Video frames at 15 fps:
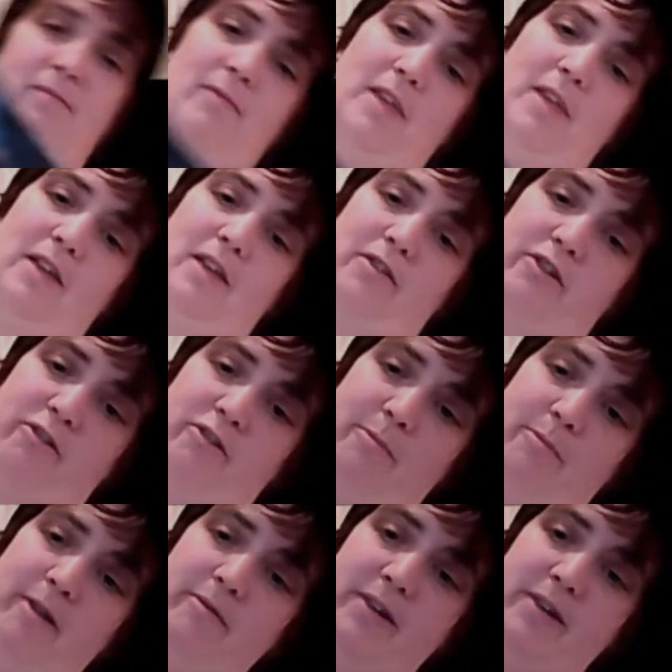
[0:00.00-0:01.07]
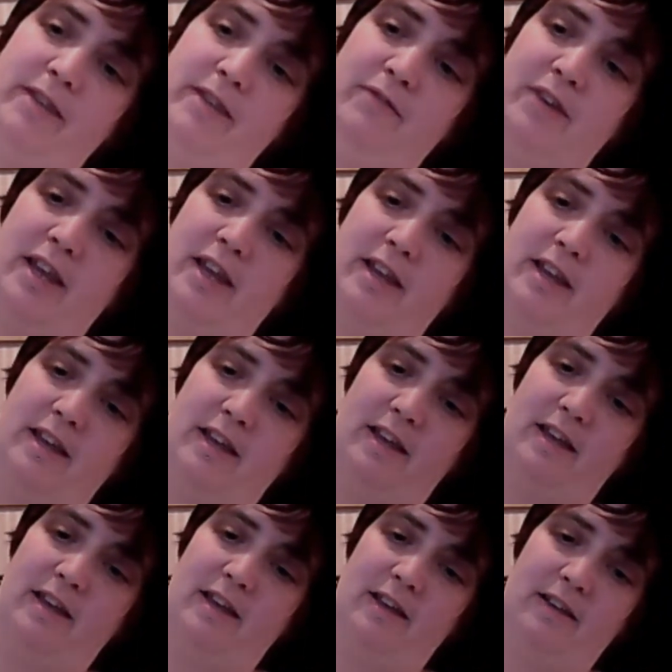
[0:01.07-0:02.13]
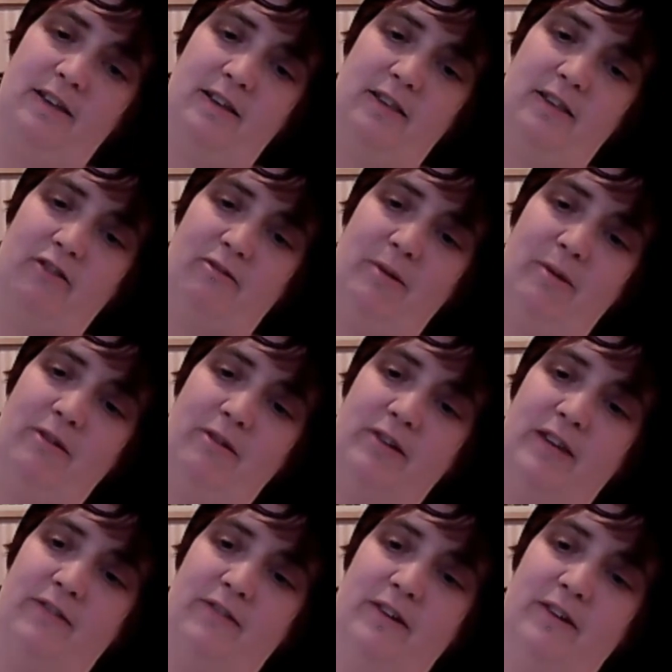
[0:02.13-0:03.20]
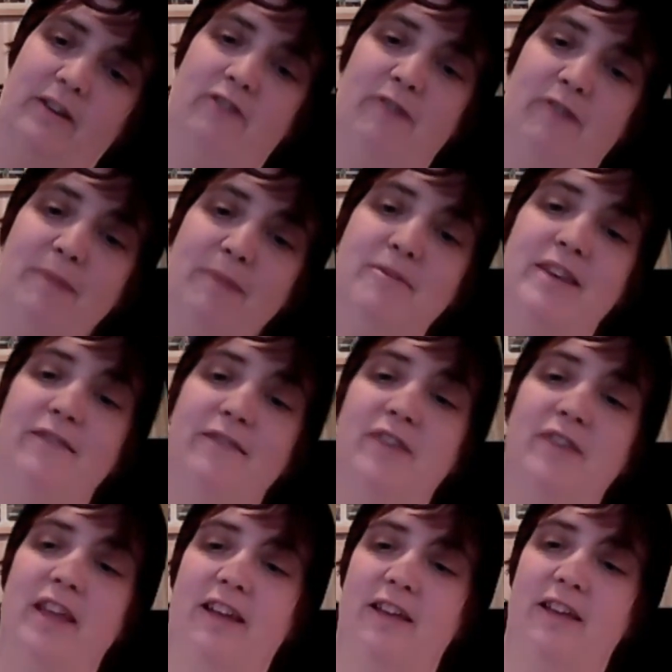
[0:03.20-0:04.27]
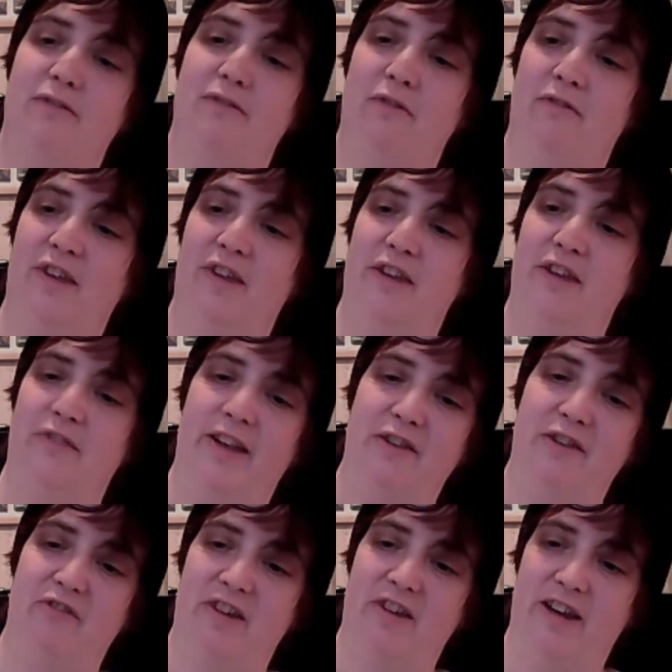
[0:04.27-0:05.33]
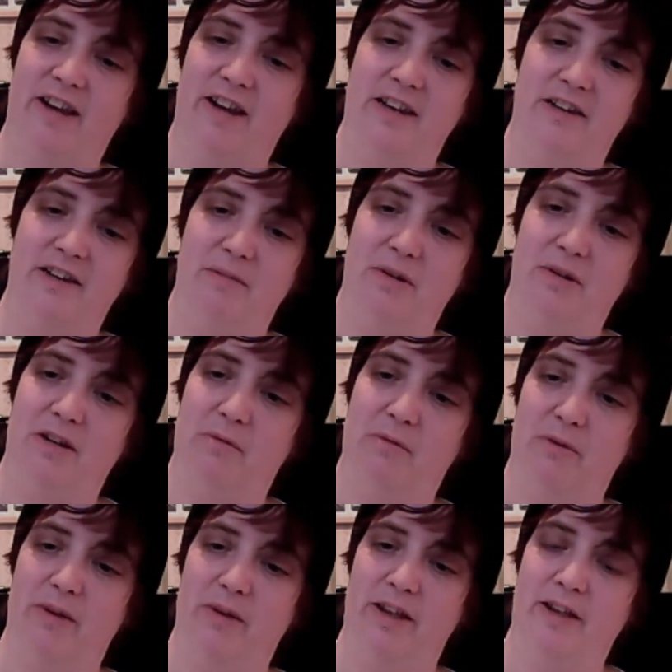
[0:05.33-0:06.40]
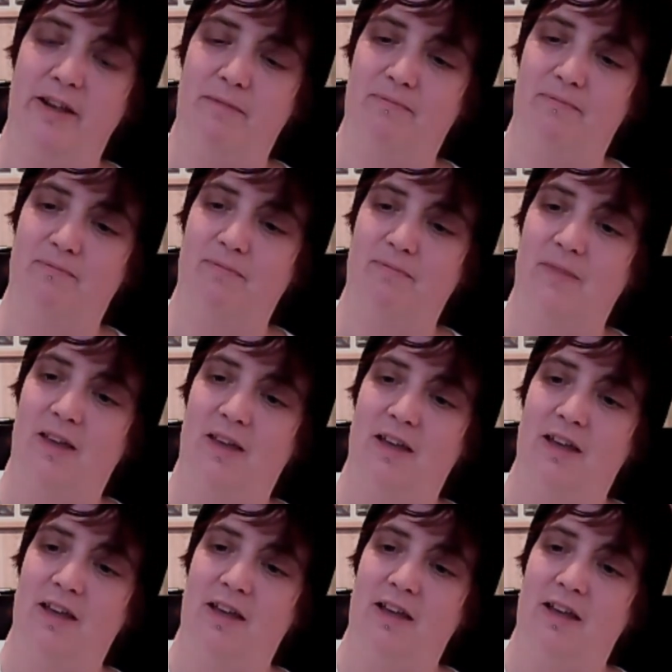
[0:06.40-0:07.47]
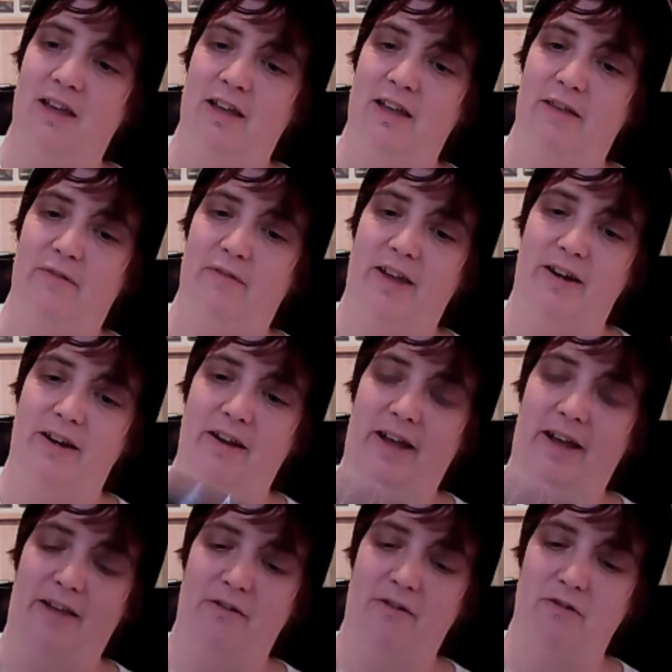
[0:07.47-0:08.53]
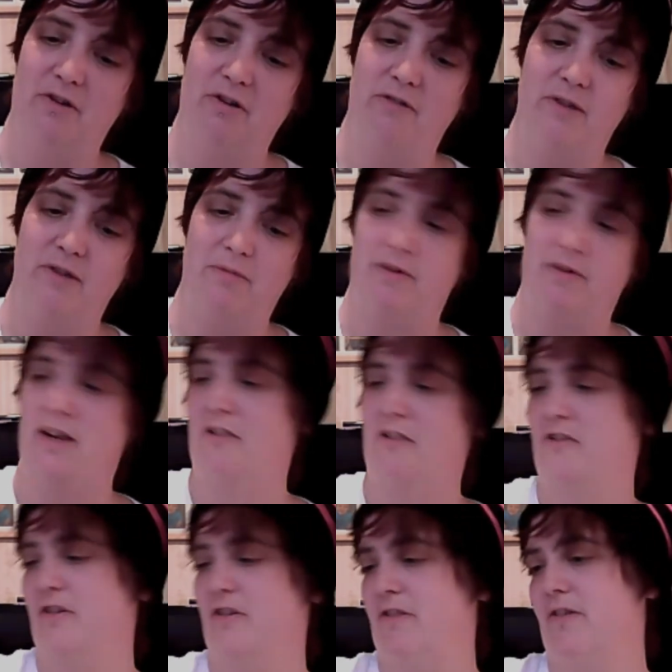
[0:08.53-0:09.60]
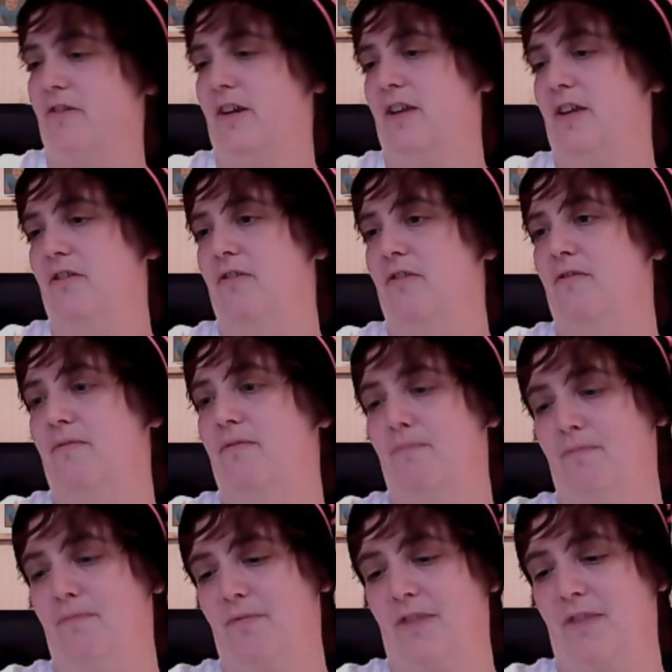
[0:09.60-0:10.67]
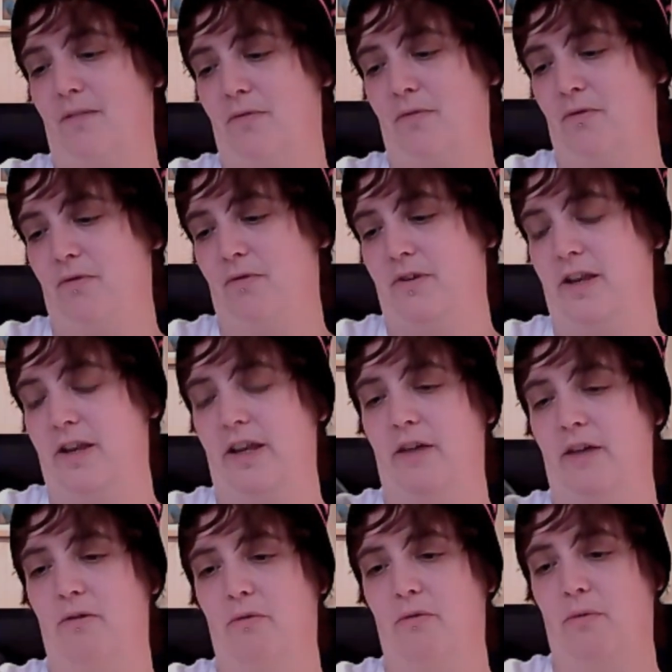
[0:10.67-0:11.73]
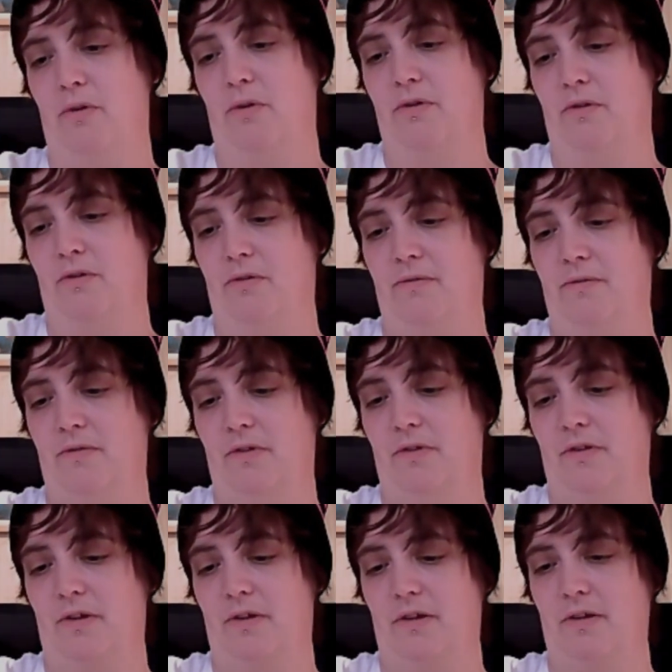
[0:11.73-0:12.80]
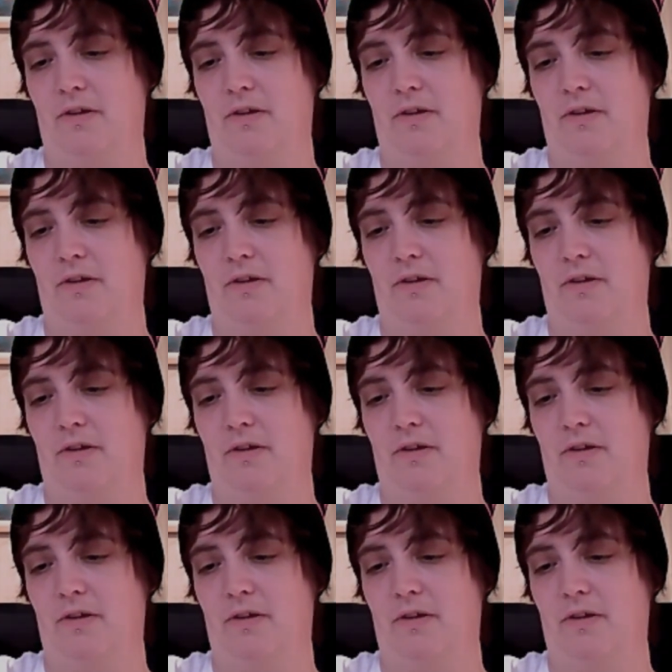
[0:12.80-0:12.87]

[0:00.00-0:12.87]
it's a commemorative ticket. This commemorative ticket is not valid for entry in any WWE event. So it's like a reproduction of, I guess, of some sort of ticket or whatnot. So,